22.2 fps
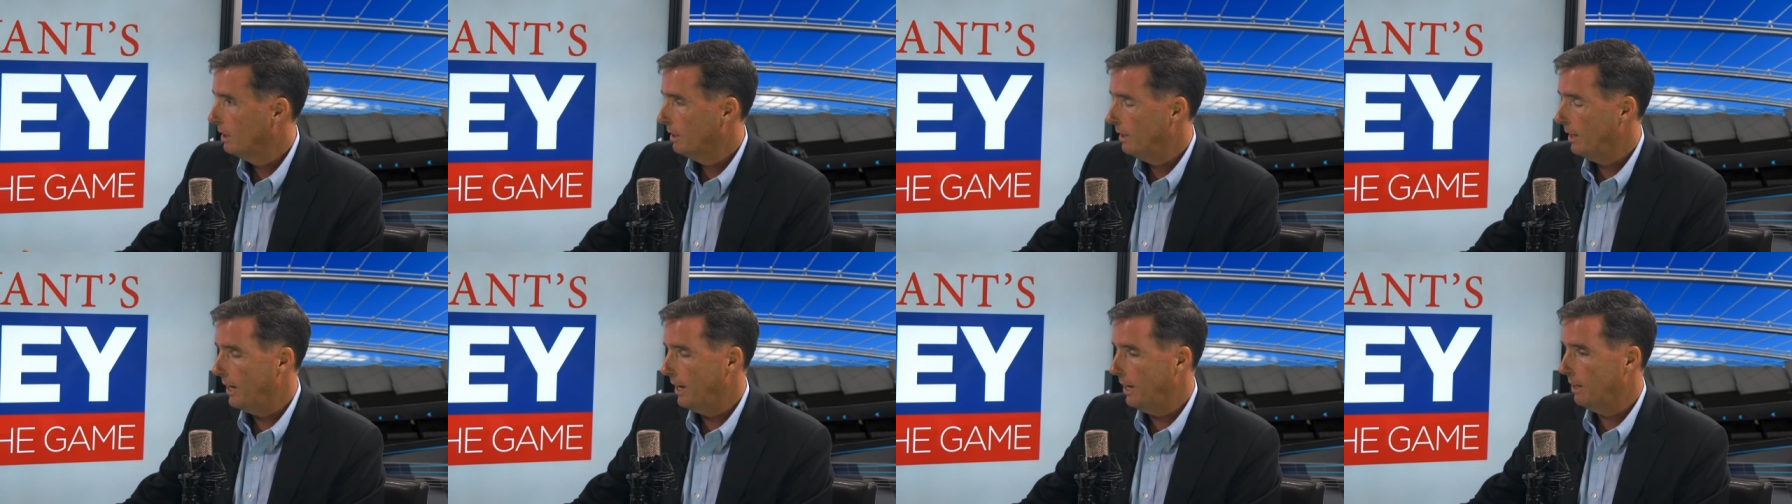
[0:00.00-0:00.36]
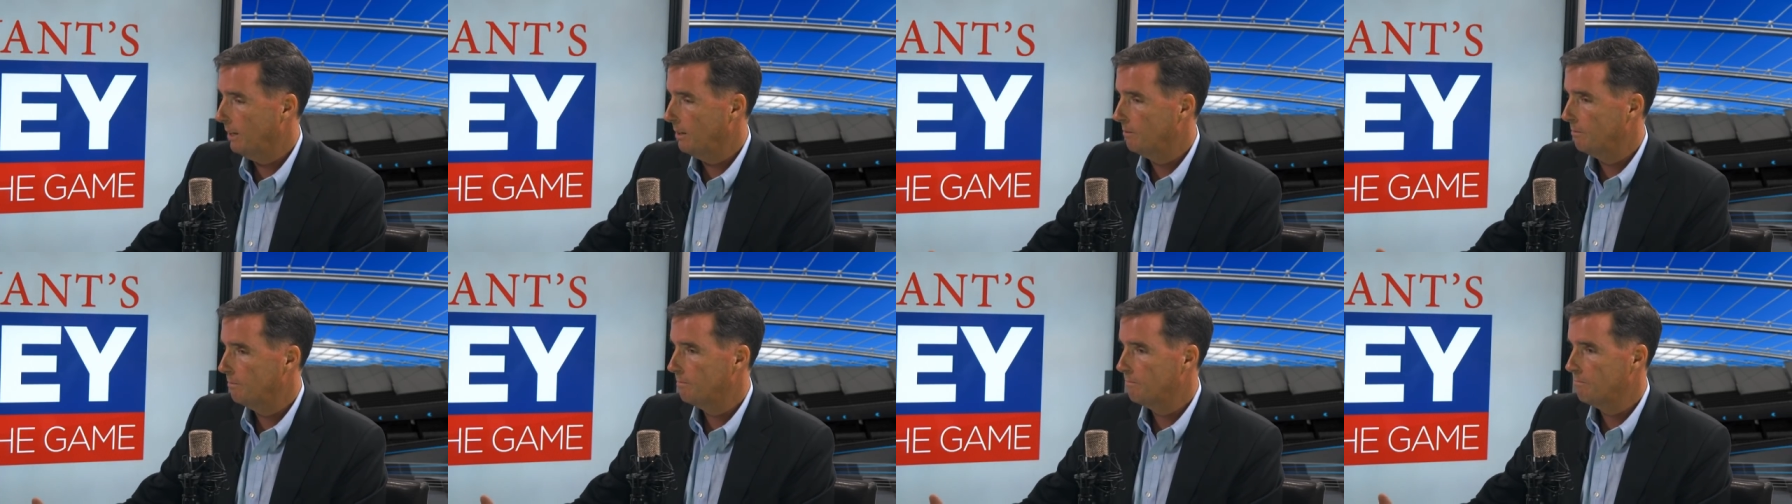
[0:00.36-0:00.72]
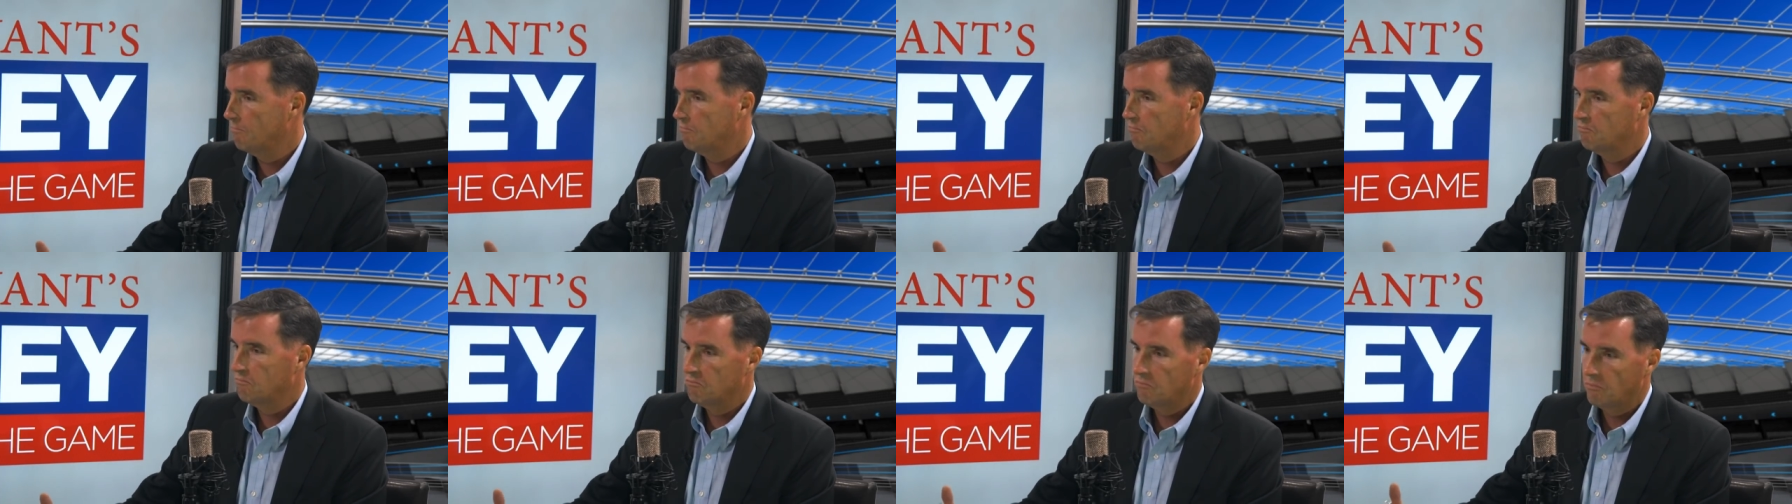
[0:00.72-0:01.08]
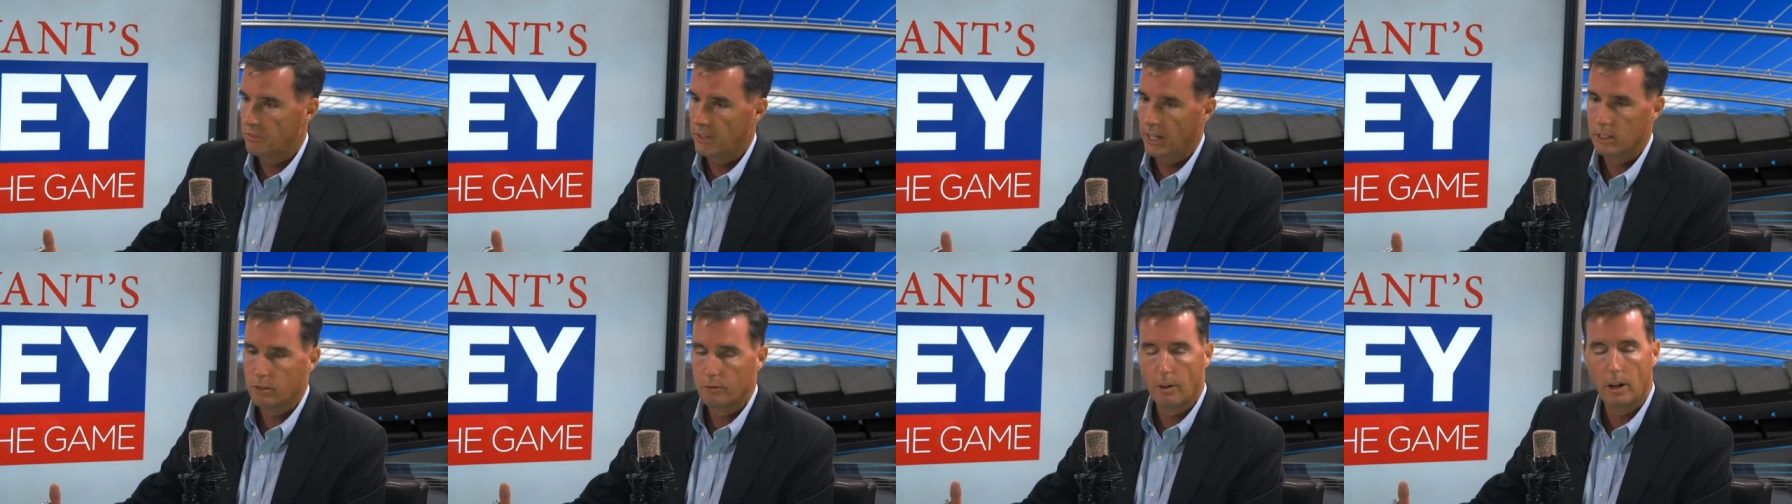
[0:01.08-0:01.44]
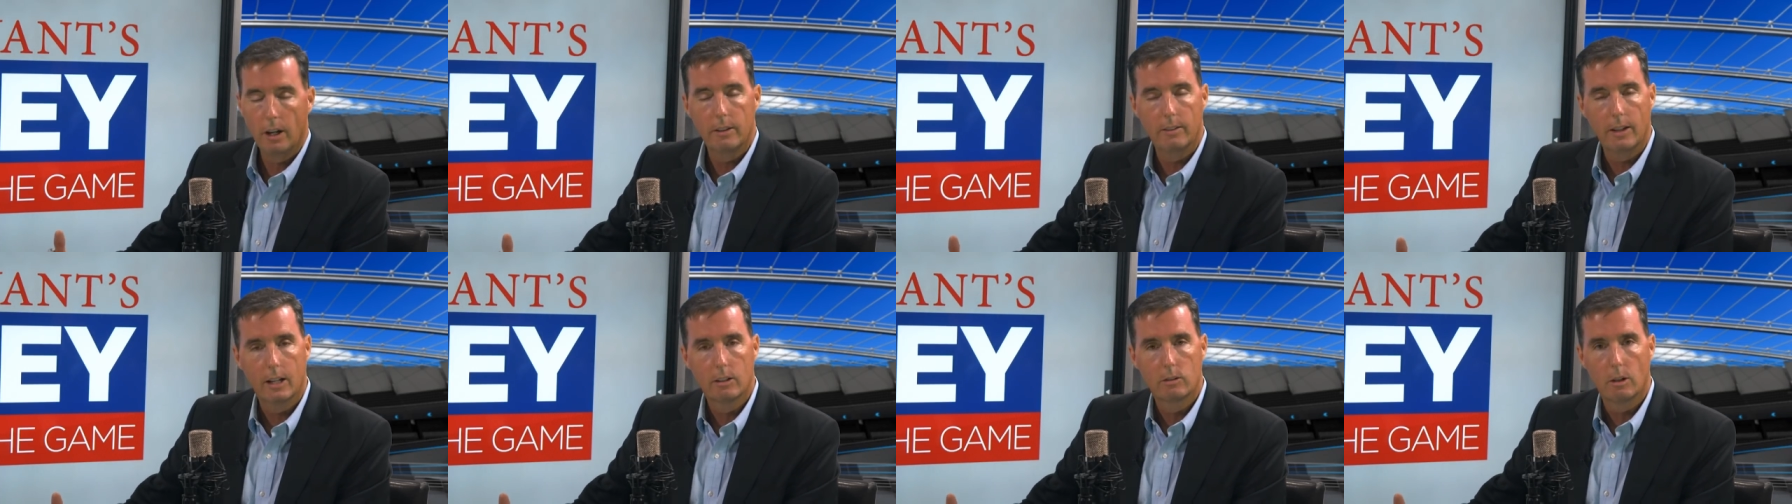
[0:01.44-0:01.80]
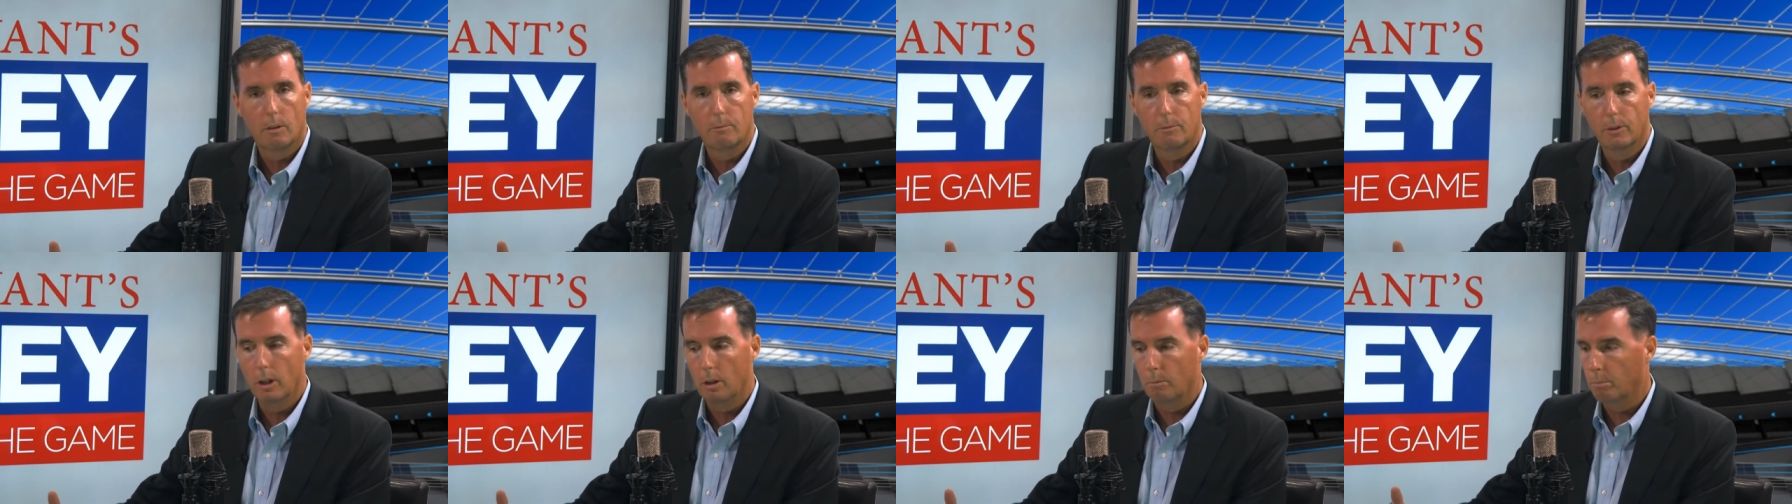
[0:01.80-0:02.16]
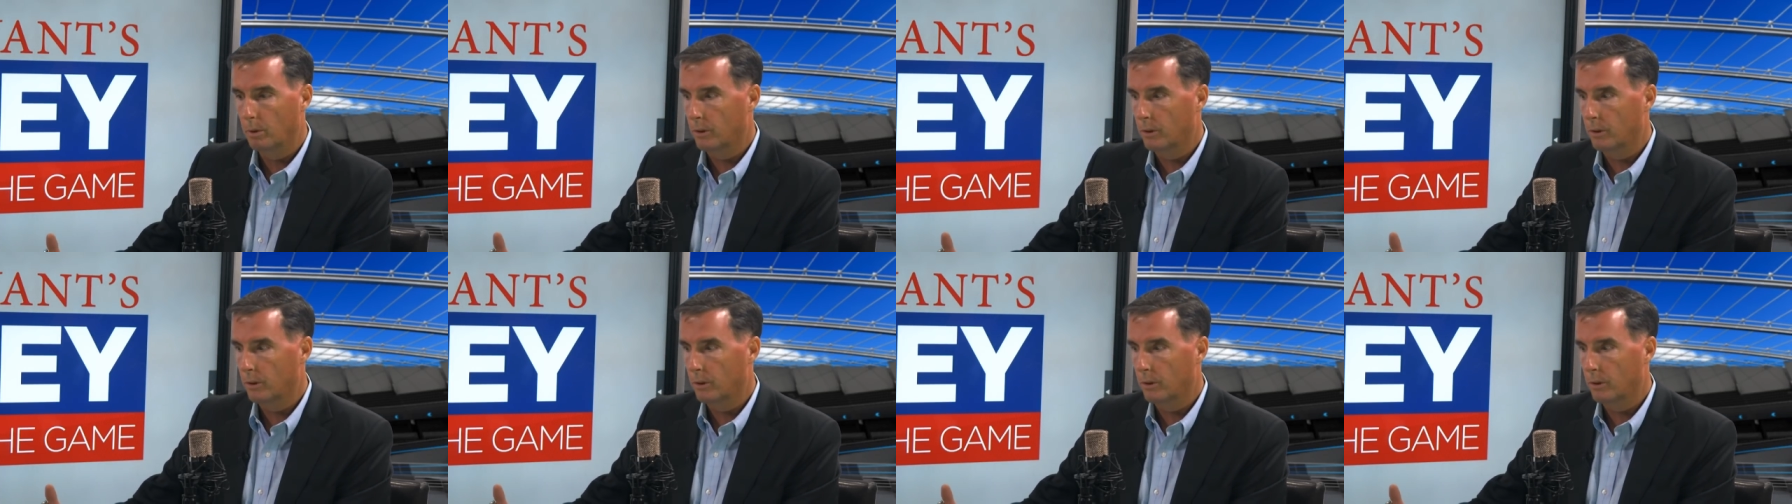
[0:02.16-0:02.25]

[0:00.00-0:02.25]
And that's fine. That's up front.